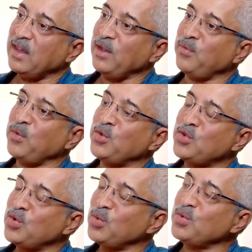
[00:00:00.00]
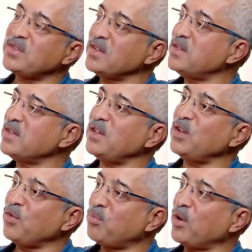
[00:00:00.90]
if you choose the
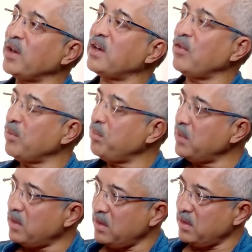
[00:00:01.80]
journey of product development.